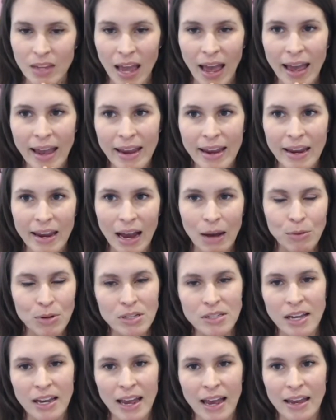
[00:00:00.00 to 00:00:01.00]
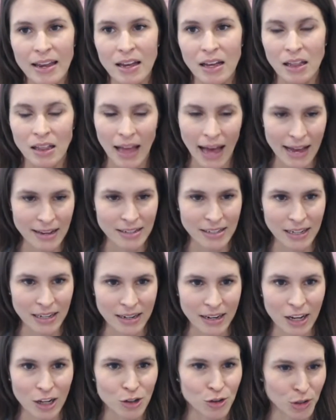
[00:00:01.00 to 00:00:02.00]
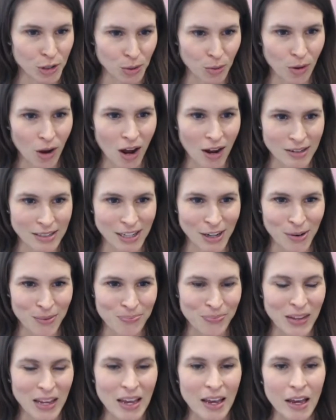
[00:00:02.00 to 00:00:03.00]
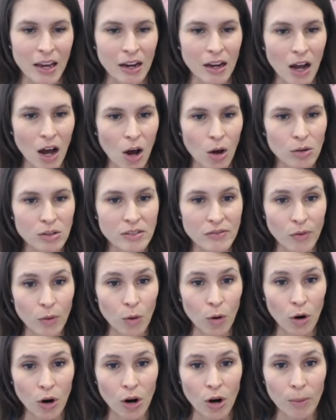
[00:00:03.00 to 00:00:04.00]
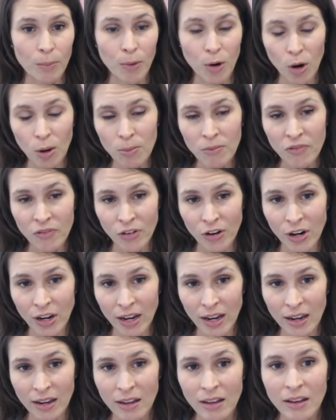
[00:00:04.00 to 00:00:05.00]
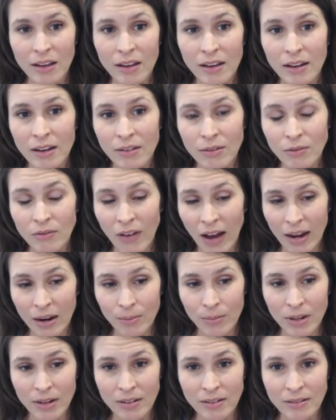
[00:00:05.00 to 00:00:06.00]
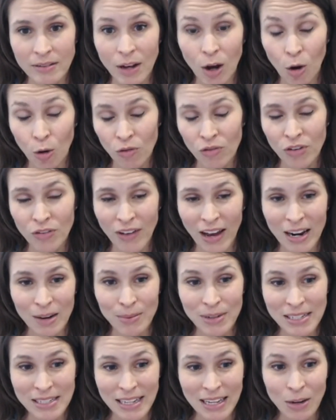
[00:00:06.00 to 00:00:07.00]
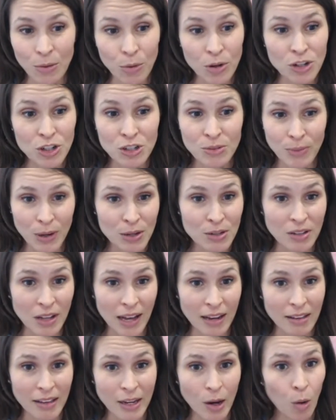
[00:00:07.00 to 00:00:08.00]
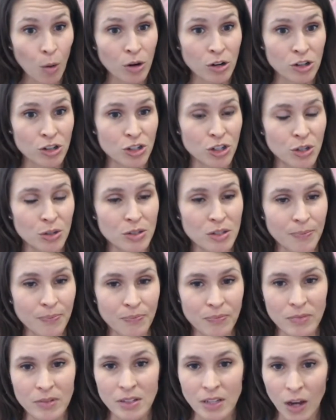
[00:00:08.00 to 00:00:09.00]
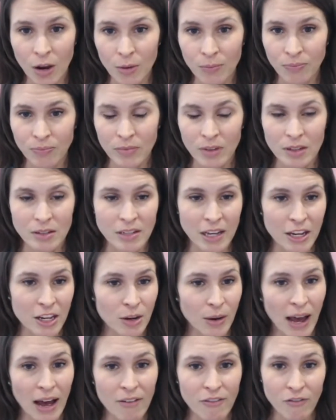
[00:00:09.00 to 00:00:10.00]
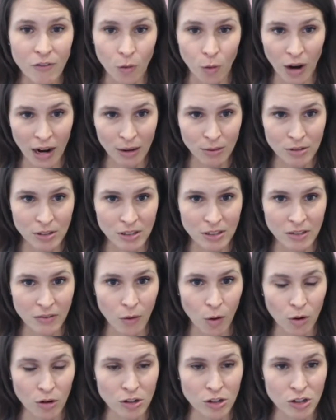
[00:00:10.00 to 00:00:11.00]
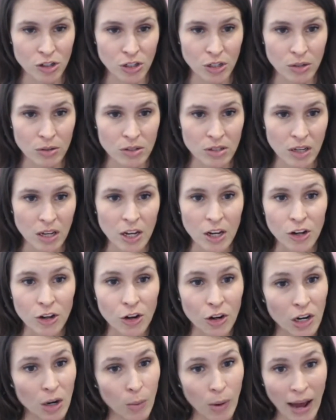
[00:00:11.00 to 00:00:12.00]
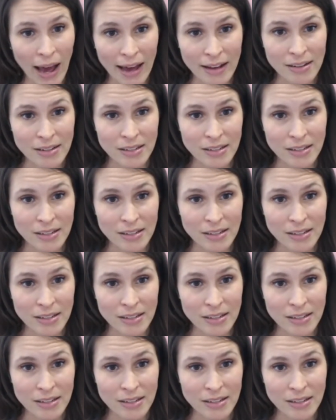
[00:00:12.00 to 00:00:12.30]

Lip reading: I would say a classic adrenal cocktail calls for pulp-free whole food vitamin C, which is most likely orange juice. So say you have 4 ounces of orange juice, you're going to want to add